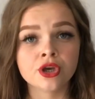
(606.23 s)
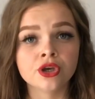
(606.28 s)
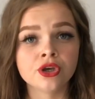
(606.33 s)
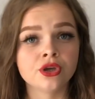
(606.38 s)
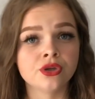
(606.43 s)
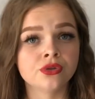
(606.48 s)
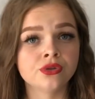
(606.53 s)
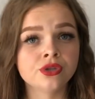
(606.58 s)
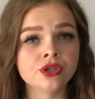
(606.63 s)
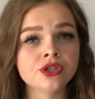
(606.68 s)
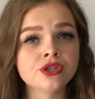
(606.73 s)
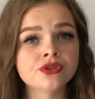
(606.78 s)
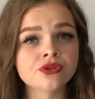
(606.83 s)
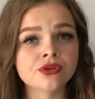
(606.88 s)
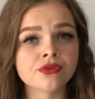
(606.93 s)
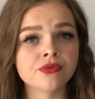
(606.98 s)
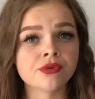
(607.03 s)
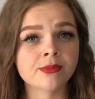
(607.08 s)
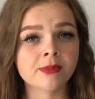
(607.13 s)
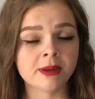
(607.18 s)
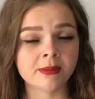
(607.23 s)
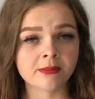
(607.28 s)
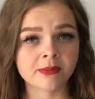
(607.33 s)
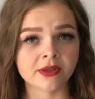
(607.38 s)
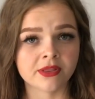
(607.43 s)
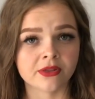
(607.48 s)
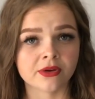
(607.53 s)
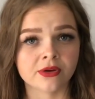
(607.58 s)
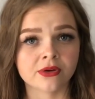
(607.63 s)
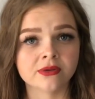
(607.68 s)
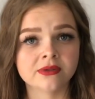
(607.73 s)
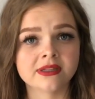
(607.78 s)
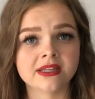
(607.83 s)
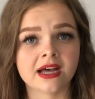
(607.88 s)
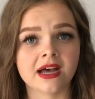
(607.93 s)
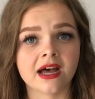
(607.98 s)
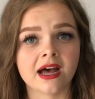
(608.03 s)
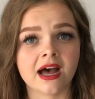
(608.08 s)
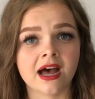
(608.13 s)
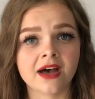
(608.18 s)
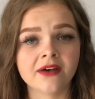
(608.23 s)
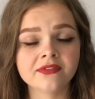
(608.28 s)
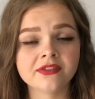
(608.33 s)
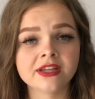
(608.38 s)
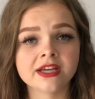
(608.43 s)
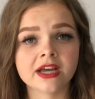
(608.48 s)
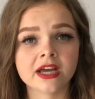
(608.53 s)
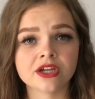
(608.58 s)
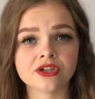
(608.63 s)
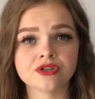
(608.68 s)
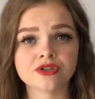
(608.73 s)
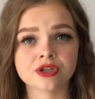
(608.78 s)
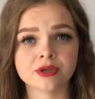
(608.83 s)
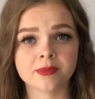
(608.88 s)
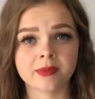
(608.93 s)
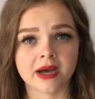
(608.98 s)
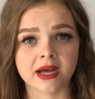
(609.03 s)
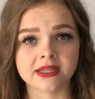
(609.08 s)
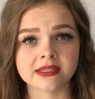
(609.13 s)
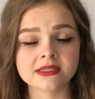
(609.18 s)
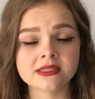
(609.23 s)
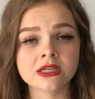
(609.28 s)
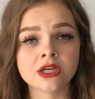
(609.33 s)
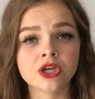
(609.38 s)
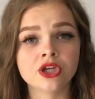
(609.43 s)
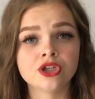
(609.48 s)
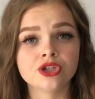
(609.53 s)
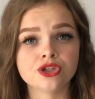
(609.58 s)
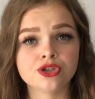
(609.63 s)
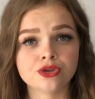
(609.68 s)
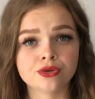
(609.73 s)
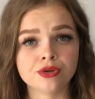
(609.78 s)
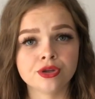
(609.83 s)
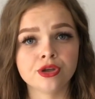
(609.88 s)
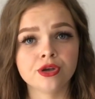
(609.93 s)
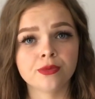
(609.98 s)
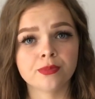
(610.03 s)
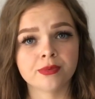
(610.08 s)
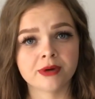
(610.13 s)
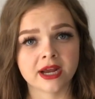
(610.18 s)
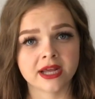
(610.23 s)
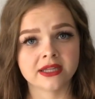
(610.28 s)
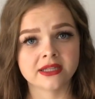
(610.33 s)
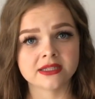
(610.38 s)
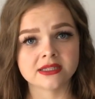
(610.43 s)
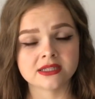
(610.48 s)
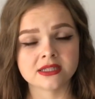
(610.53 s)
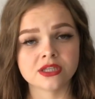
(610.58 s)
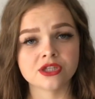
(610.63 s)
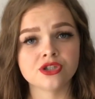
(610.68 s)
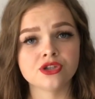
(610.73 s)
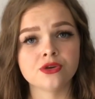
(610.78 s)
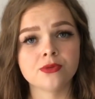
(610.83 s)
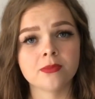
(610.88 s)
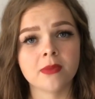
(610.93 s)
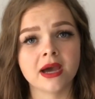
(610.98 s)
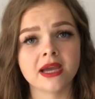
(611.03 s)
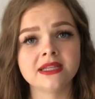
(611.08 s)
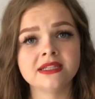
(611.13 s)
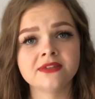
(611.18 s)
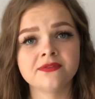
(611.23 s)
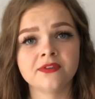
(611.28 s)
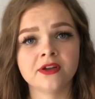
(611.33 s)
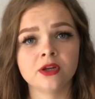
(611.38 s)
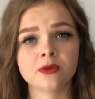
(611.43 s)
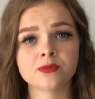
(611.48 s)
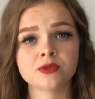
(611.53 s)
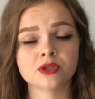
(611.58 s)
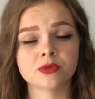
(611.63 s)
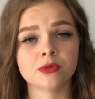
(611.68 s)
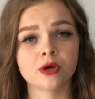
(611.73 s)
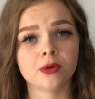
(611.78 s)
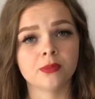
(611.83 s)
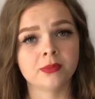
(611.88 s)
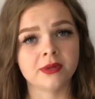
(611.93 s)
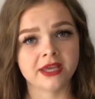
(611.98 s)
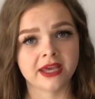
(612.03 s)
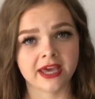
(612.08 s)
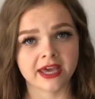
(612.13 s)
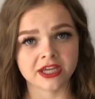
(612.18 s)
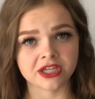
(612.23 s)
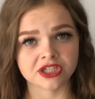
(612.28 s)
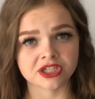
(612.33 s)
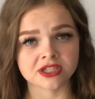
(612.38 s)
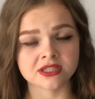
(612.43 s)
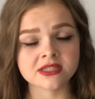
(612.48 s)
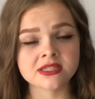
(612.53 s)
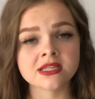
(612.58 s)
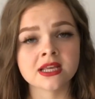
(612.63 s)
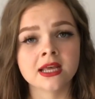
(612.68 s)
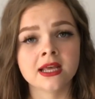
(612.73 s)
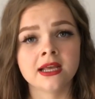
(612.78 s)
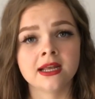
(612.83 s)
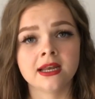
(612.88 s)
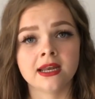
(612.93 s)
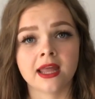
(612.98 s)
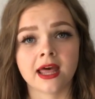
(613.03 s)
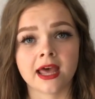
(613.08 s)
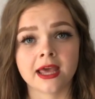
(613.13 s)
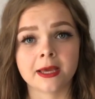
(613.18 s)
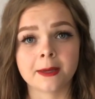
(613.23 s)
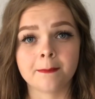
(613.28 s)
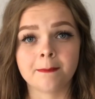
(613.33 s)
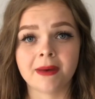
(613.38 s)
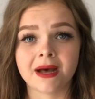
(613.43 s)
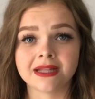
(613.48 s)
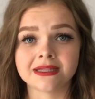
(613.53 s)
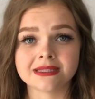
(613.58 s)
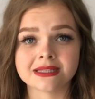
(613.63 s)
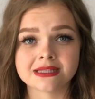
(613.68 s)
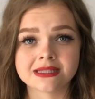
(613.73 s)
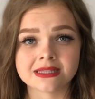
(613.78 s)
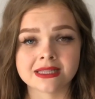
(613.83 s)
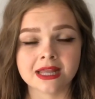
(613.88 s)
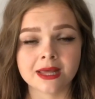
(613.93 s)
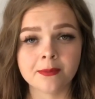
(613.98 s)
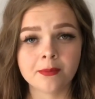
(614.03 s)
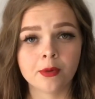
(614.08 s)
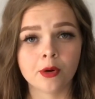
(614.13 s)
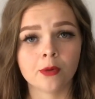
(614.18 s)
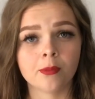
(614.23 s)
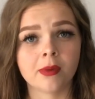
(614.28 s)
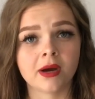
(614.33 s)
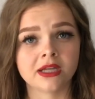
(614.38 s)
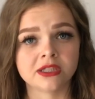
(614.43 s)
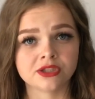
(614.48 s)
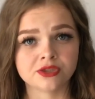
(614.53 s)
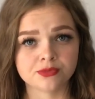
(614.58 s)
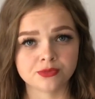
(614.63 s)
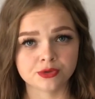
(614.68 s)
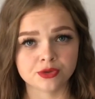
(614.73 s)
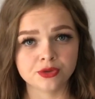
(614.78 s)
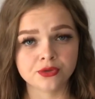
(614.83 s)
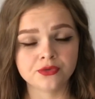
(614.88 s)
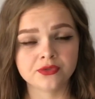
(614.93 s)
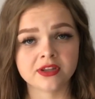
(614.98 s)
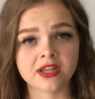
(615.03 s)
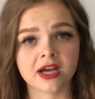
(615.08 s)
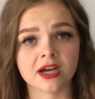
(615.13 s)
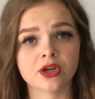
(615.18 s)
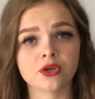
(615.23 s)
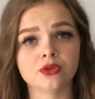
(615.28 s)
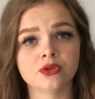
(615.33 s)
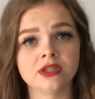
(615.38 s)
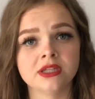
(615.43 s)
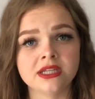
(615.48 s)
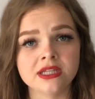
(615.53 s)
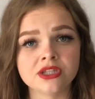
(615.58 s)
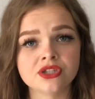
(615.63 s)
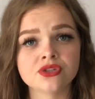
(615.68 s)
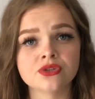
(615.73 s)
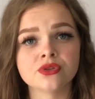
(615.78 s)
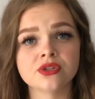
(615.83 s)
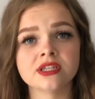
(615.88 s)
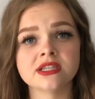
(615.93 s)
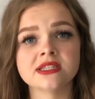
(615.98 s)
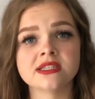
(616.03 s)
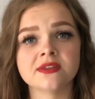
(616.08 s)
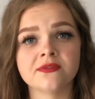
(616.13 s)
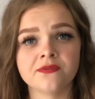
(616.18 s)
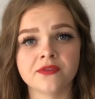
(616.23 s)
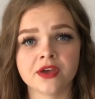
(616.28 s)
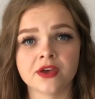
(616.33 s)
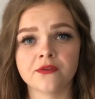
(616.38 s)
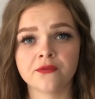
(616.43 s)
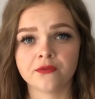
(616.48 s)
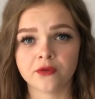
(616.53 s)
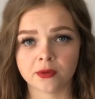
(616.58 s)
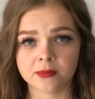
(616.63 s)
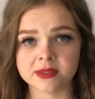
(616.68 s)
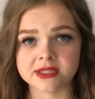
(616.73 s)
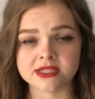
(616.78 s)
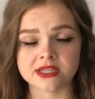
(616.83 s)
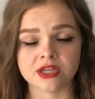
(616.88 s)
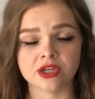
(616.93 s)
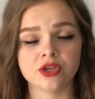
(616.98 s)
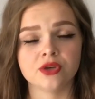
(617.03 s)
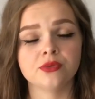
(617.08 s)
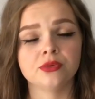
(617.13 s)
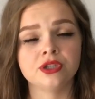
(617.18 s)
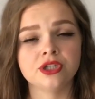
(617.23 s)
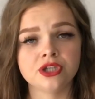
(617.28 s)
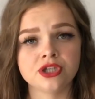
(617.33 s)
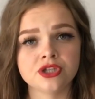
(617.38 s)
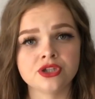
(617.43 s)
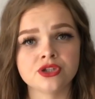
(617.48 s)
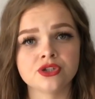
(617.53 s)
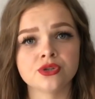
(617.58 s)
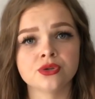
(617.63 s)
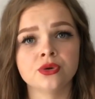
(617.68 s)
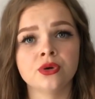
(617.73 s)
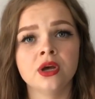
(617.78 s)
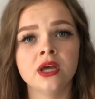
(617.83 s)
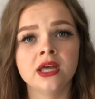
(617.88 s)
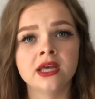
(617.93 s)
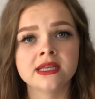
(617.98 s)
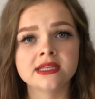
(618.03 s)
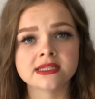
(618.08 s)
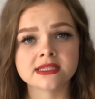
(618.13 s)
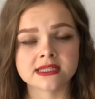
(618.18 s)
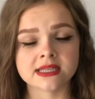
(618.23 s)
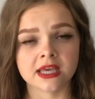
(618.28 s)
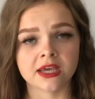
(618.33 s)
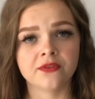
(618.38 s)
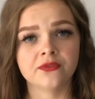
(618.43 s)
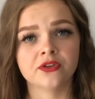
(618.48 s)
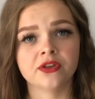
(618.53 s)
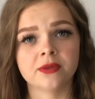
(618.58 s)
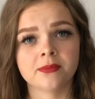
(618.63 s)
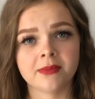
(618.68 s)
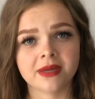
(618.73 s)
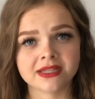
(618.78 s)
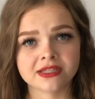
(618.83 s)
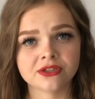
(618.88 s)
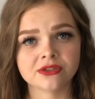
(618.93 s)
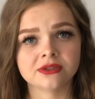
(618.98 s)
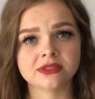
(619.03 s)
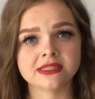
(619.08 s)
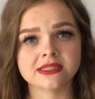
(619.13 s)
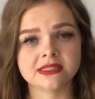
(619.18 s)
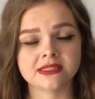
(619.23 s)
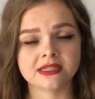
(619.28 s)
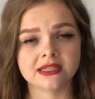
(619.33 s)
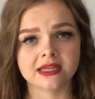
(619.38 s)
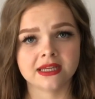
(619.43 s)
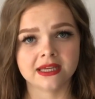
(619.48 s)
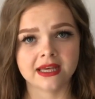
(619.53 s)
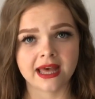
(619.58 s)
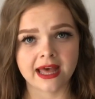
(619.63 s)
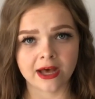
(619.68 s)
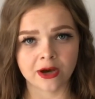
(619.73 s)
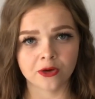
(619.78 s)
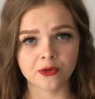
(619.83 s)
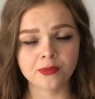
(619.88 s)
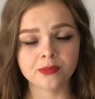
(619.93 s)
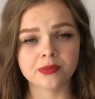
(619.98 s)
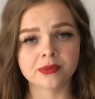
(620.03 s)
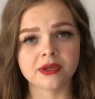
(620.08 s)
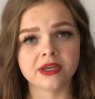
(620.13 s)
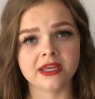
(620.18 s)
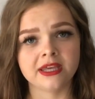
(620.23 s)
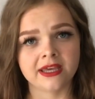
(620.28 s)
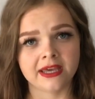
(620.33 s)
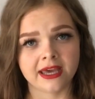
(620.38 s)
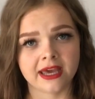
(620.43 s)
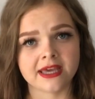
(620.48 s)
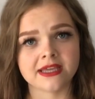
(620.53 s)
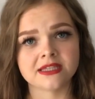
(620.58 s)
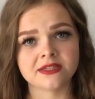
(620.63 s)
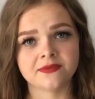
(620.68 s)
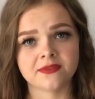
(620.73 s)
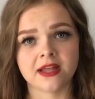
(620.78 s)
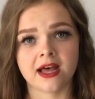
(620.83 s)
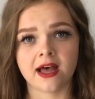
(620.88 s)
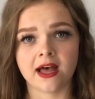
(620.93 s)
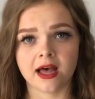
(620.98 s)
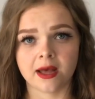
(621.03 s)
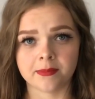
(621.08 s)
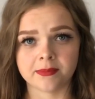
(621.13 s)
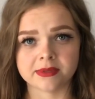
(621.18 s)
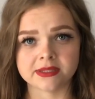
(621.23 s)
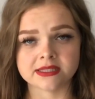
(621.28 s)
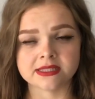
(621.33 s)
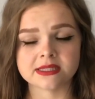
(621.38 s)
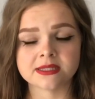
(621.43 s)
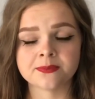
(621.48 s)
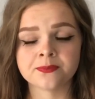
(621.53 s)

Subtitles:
You do need to remember though that after gastric band, during your pregnancies, you might develop some complications like band slip or band move that could lead to the severe vomiting. You will need to seek for the medical help in case if that happens.